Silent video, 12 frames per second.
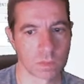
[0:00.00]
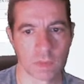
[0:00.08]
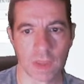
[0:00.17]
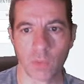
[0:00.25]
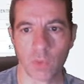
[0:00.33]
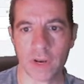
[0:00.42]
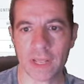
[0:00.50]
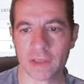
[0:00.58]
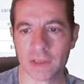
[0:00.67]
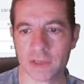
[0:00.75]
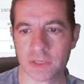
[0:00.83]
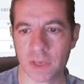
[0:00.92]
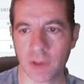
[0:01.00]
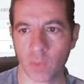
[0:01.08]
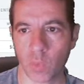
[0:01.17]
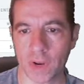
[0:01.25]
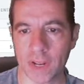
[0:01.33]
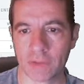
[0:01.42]
I won one
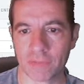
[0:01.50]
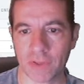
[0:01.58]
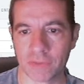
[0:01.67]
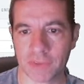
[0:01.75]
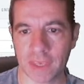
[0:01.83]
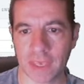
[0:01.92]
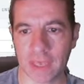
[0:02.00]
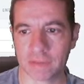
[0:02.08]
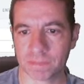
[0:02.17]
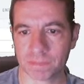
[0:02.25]
NFL ticket